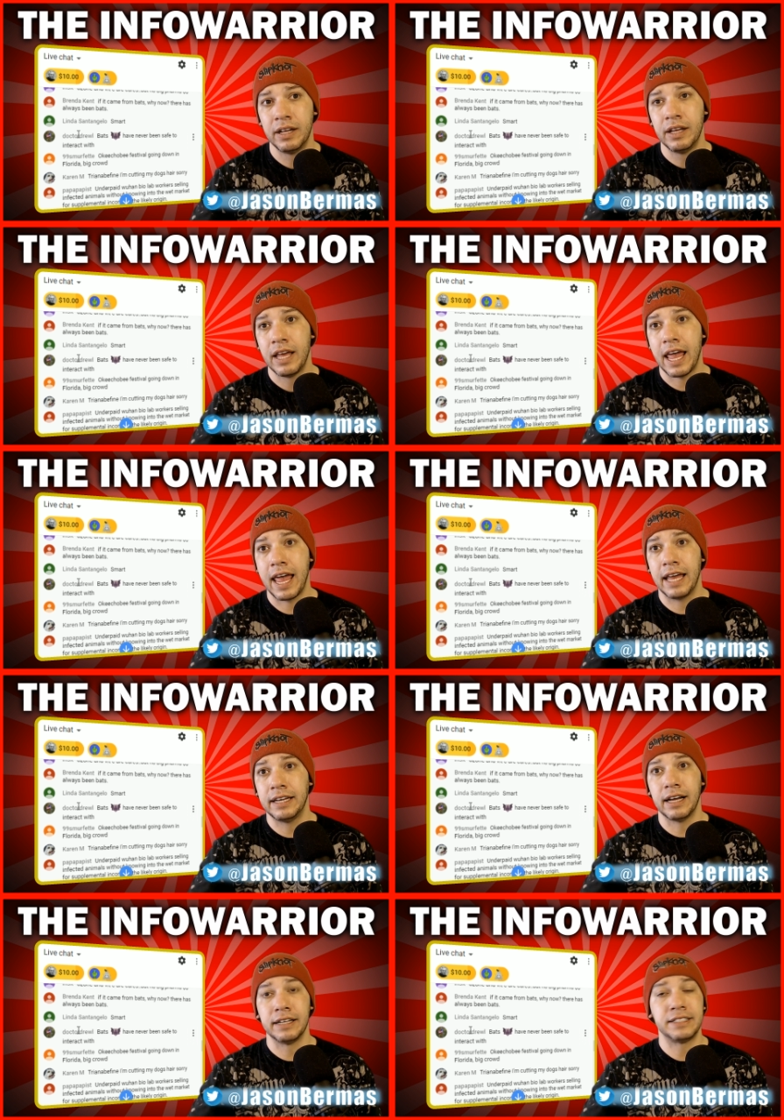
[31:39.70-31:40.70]

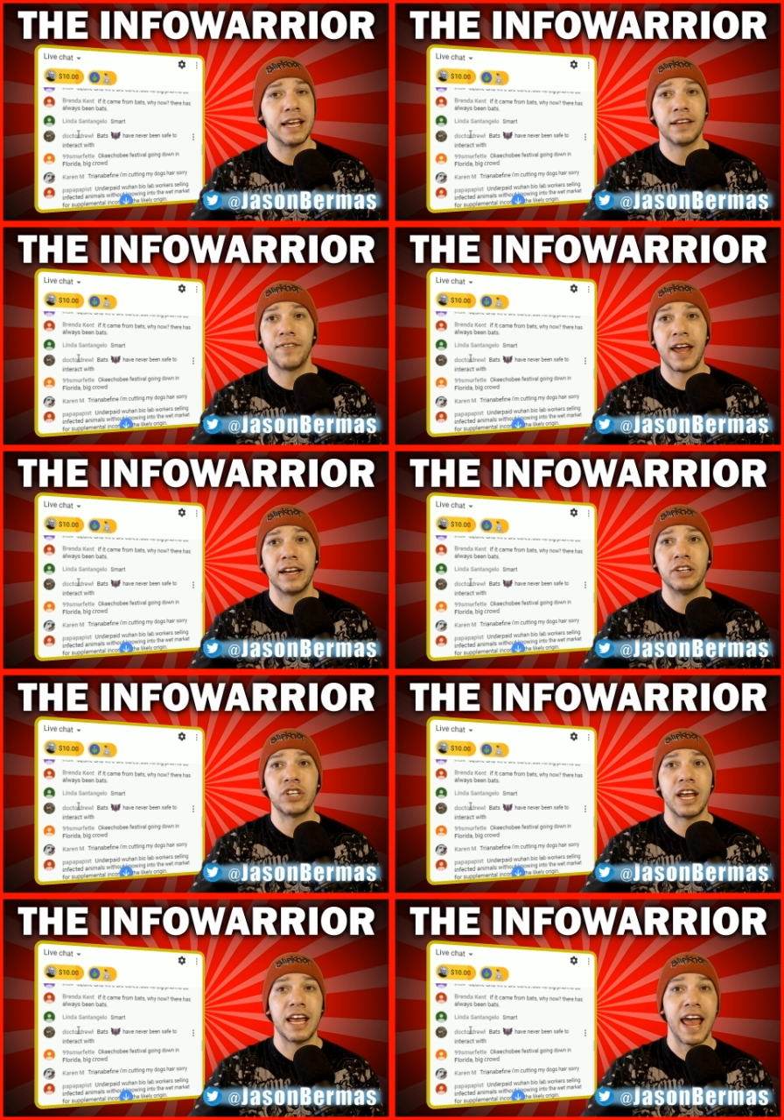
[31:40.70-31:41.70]
and take advantage
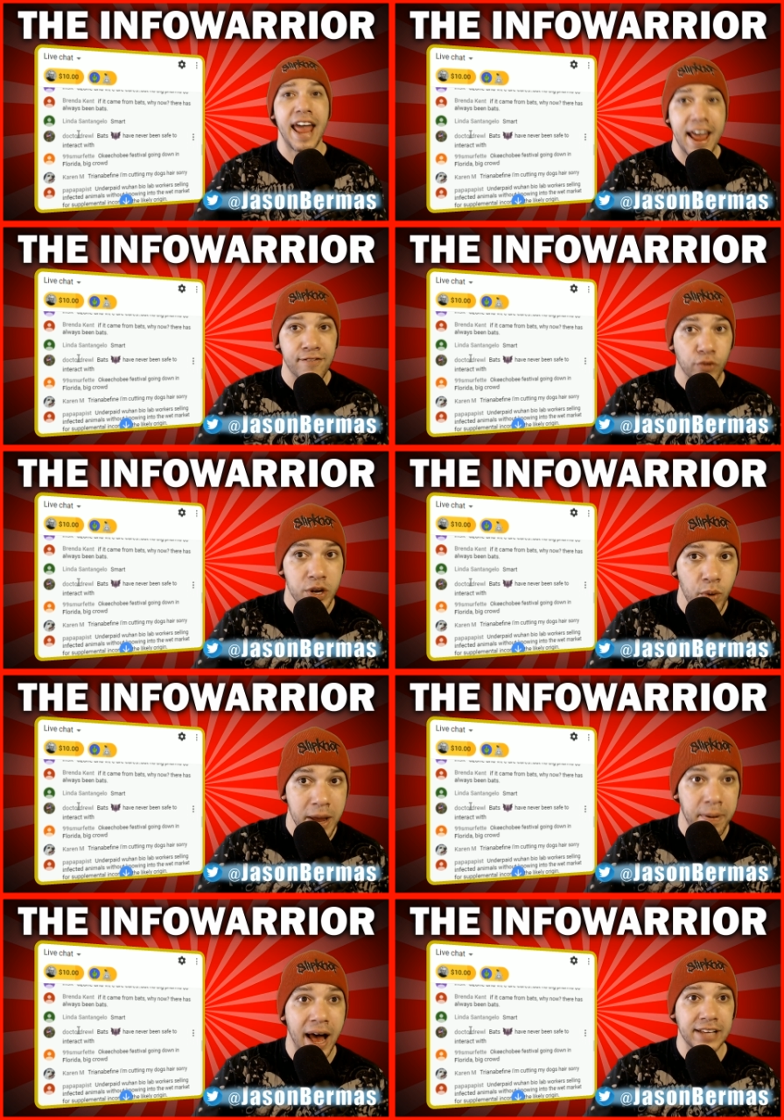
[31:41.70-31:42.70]
every way
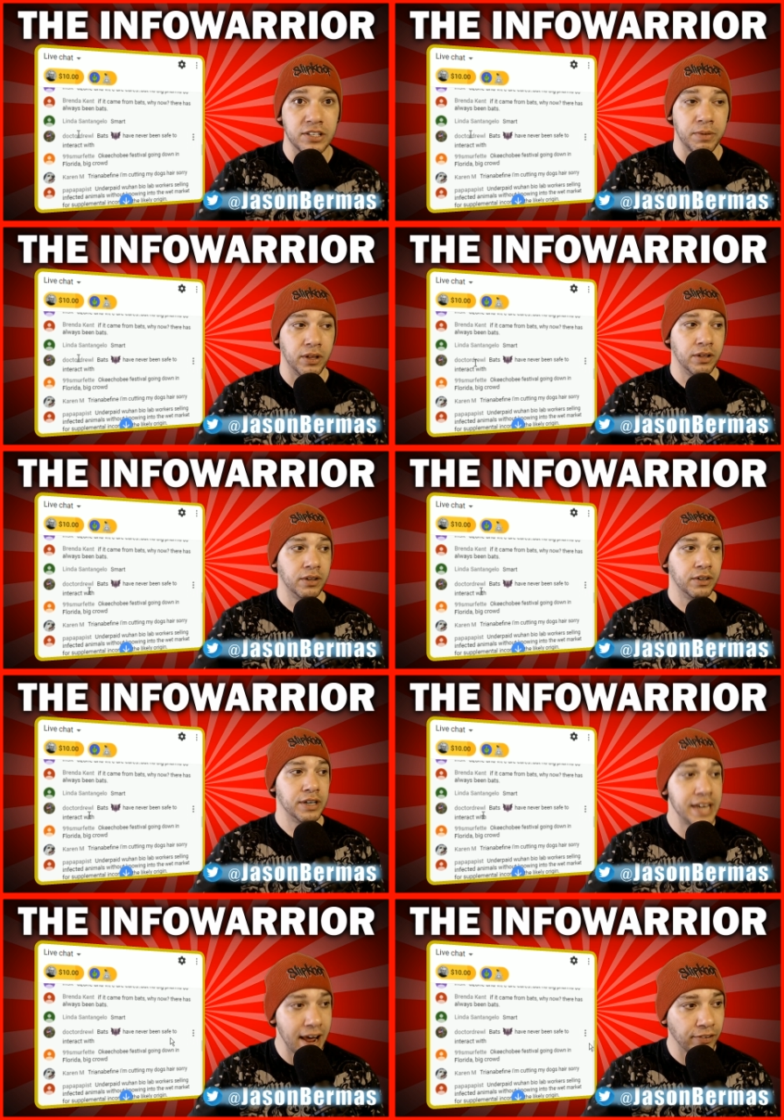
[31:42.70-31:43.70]
possible.
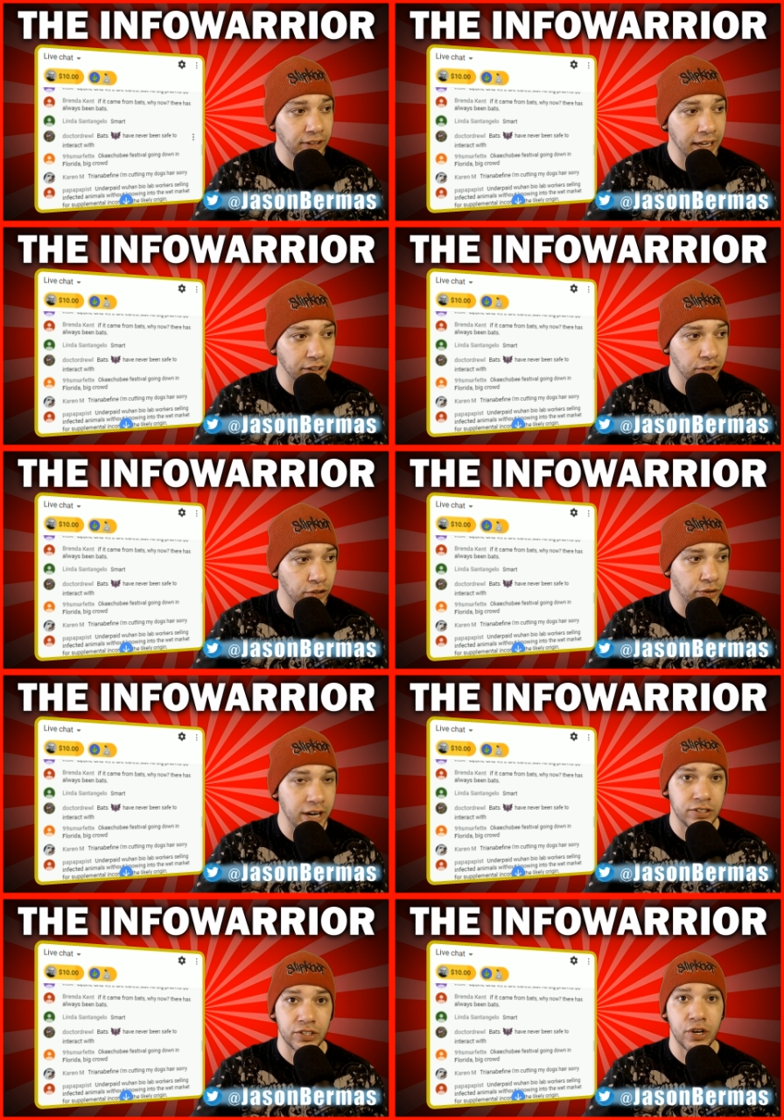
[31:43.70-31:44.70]
Never let a good
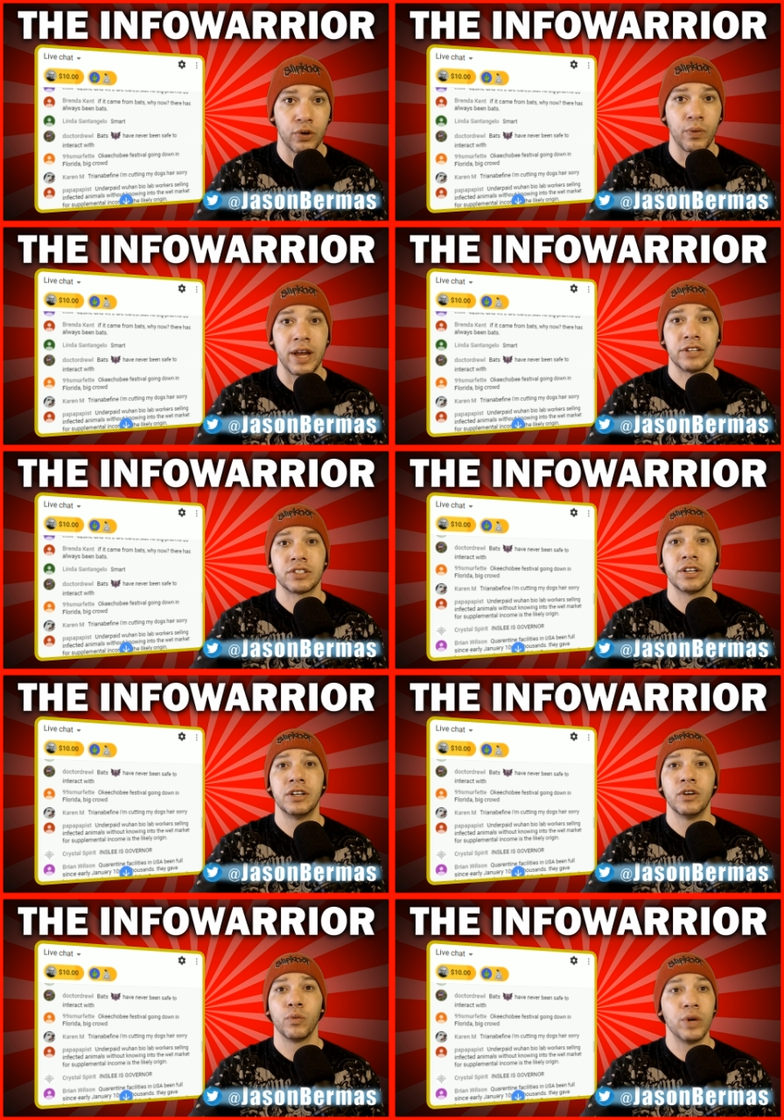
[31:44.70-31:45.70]
crisis go to waste,
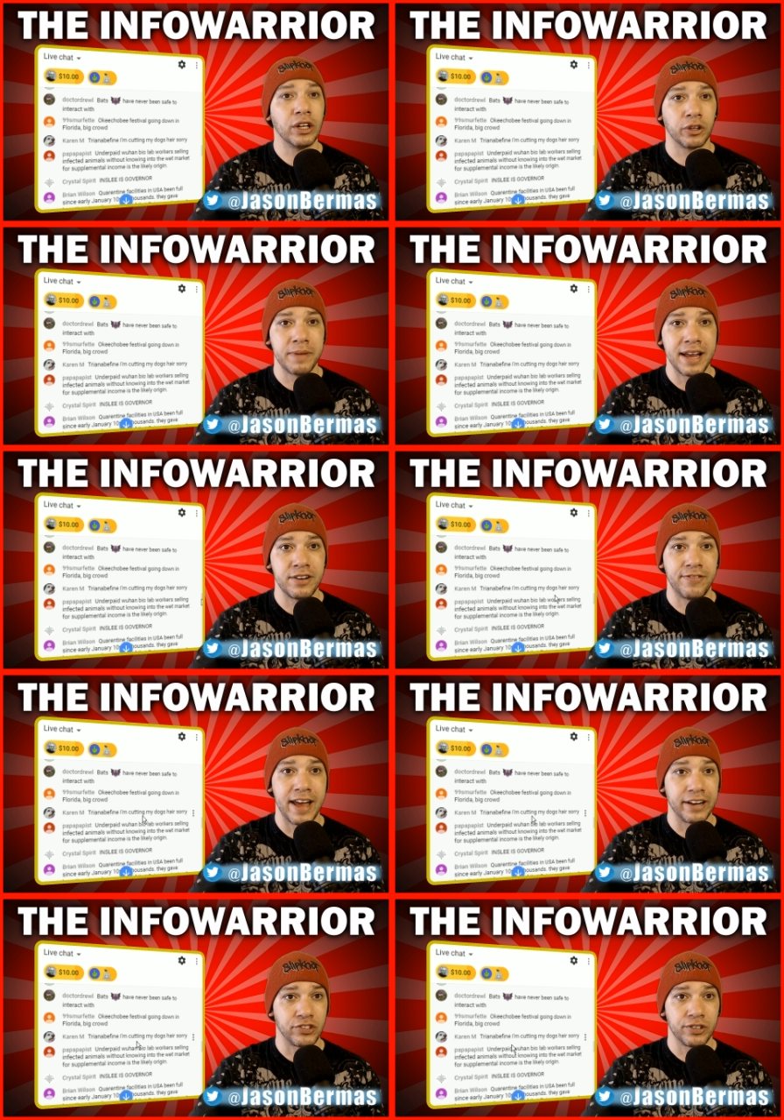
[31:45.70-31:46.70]
real or
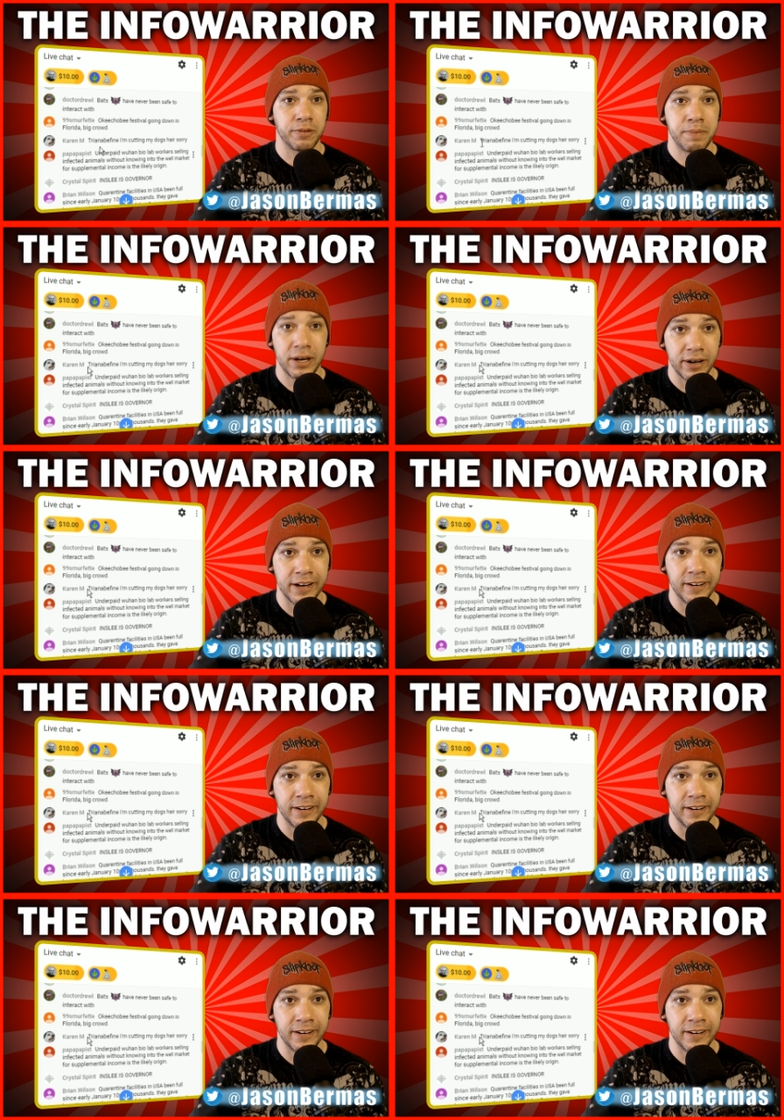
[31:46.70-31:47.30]
manufactured, period.